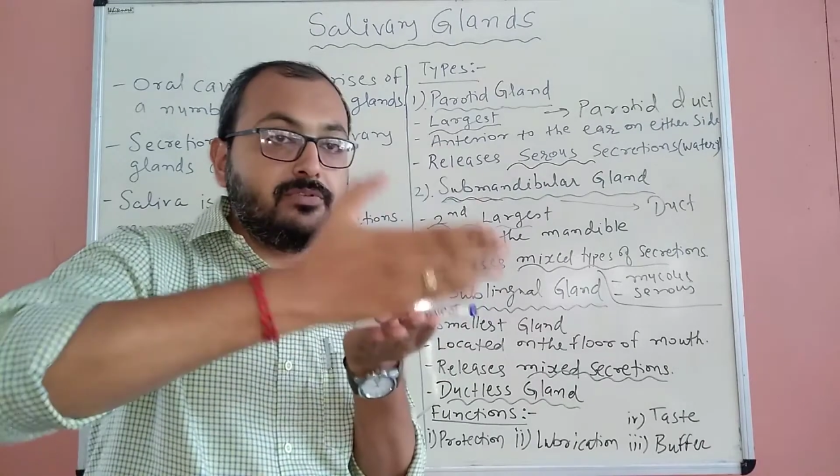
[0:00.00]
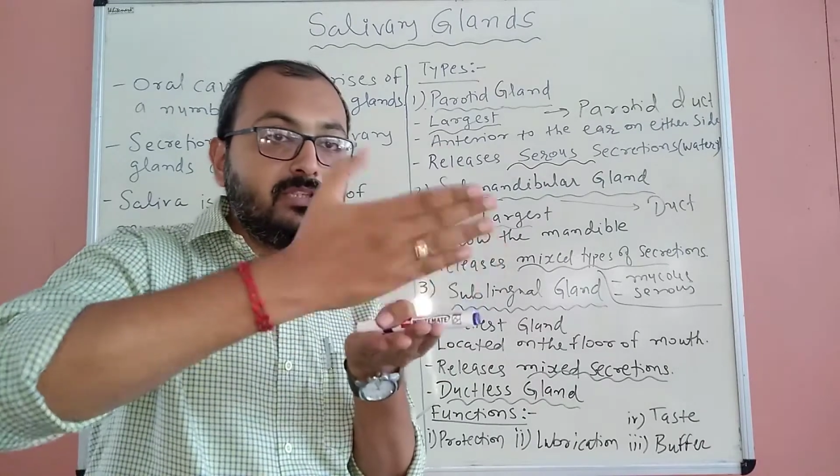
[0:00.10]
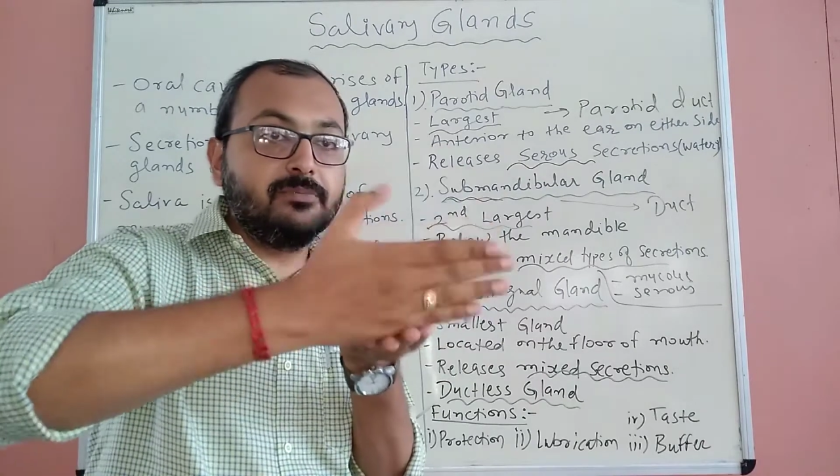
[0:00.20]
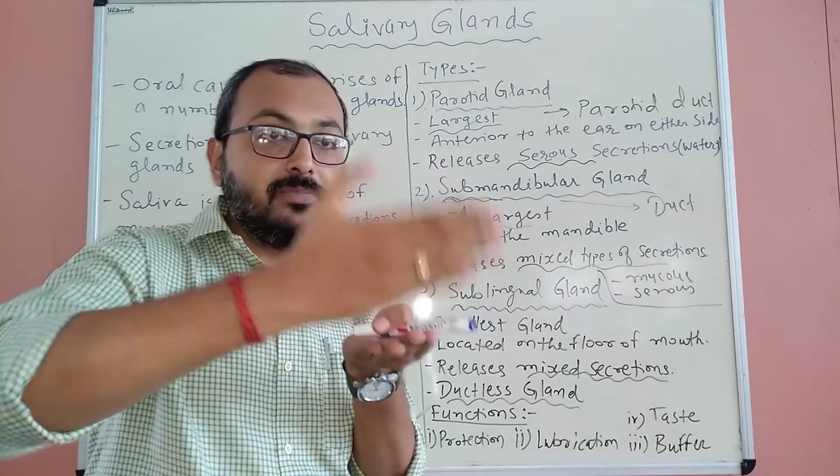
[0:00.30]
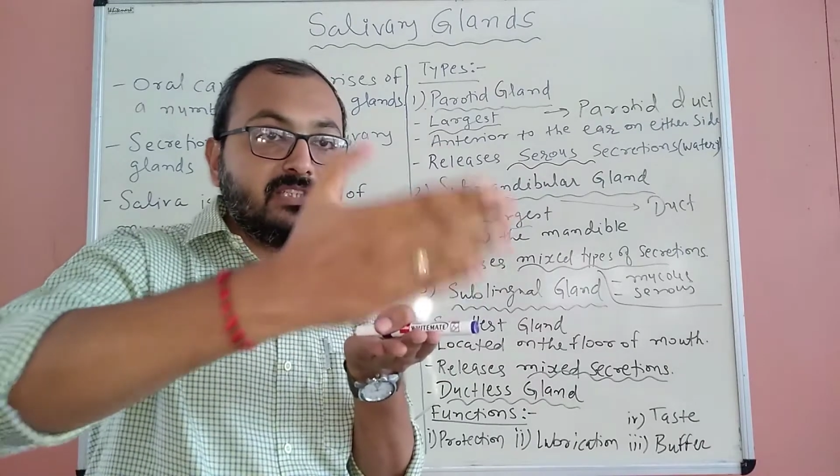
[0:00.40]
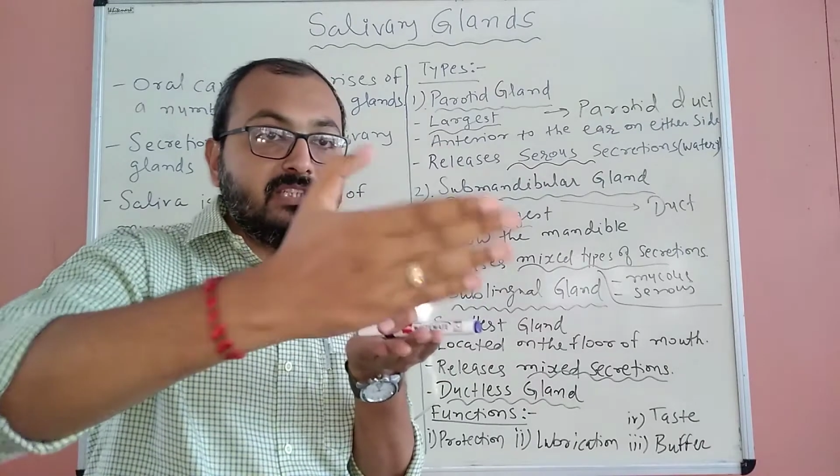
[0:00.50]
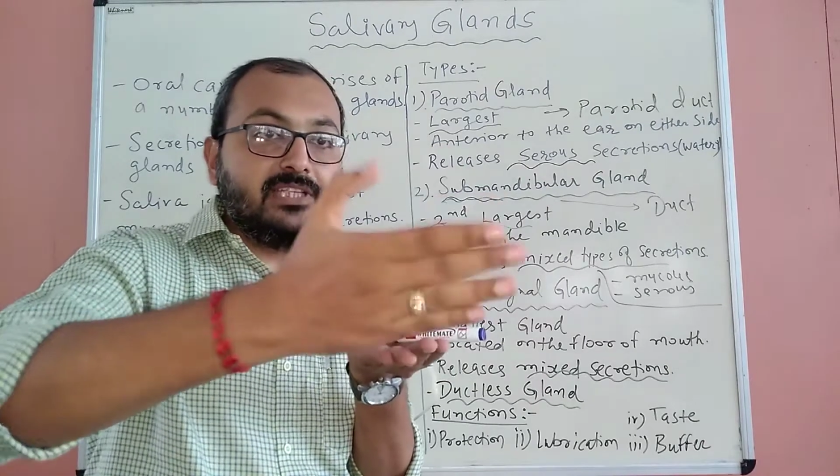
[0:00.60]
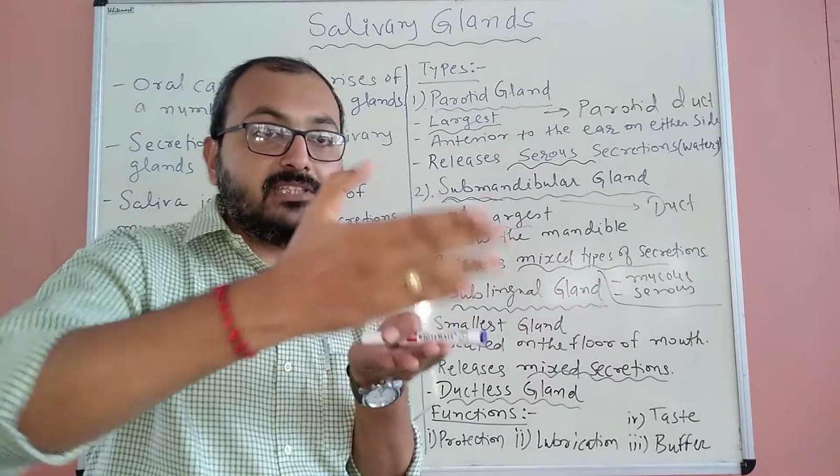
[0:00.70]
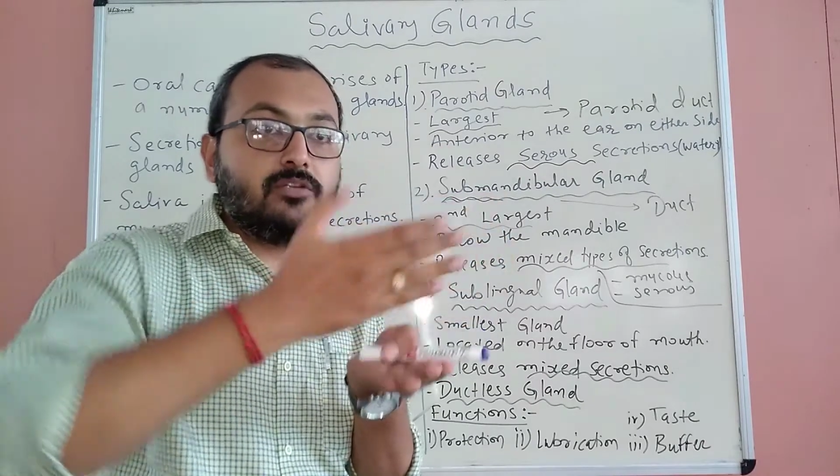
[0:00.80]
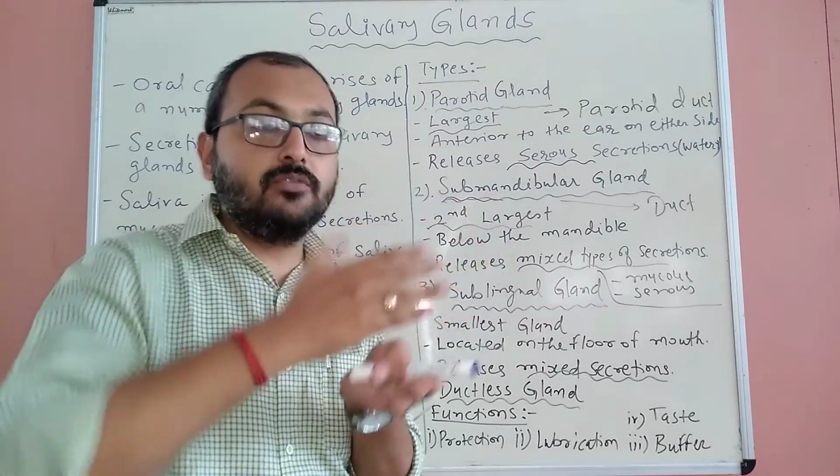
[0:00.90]
with the
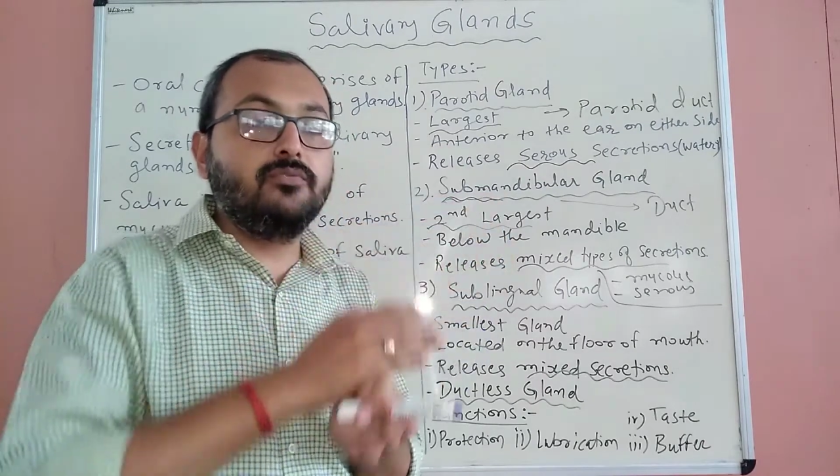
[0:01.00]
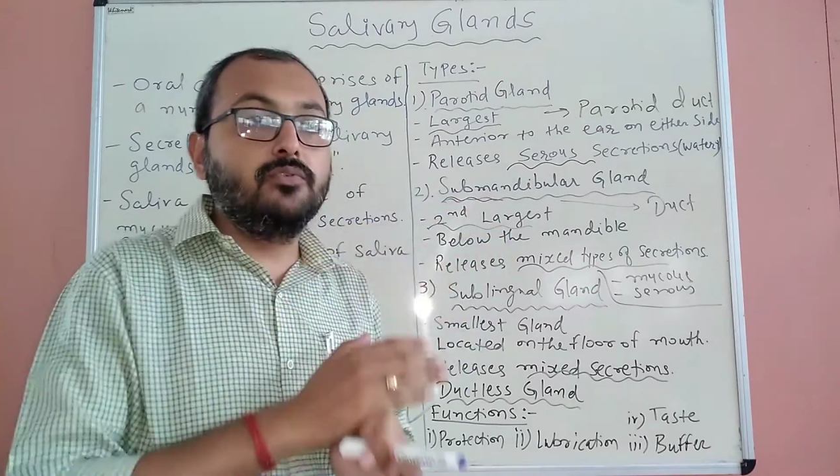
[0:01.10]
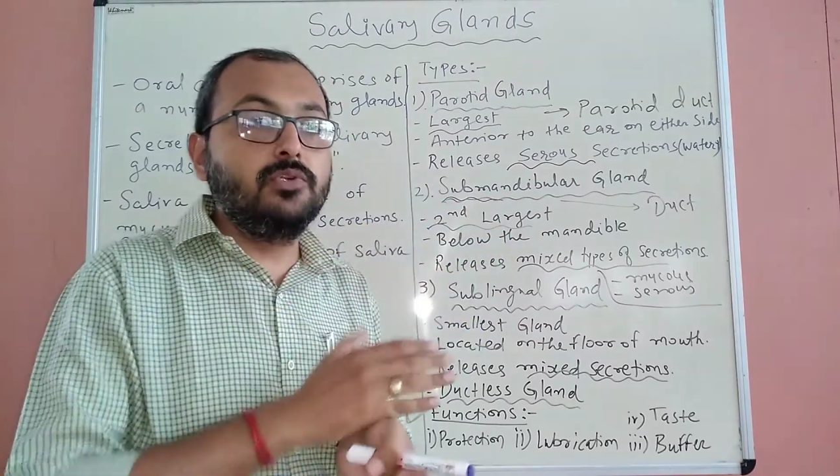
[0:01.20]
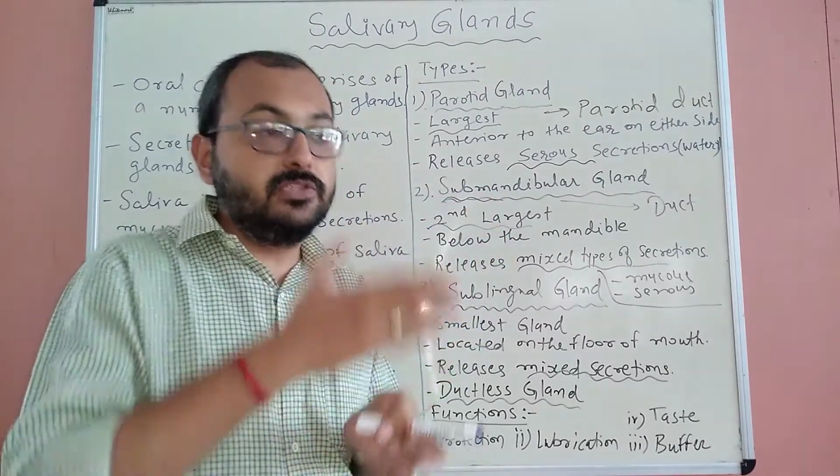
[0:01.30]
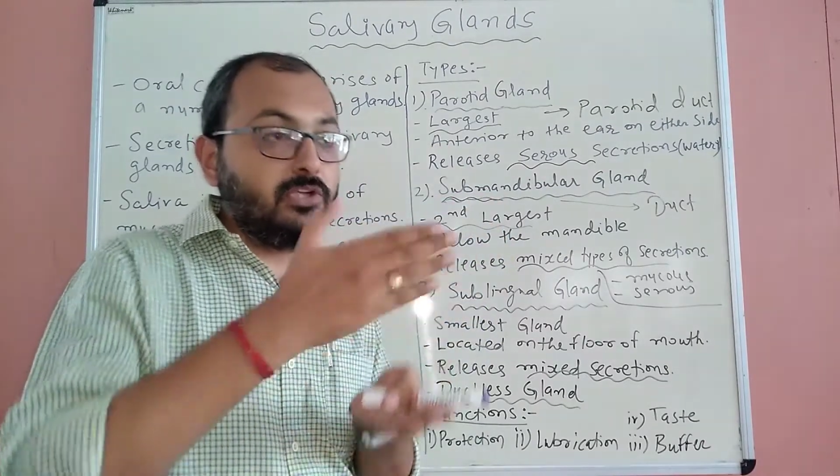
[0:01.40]
mastication of food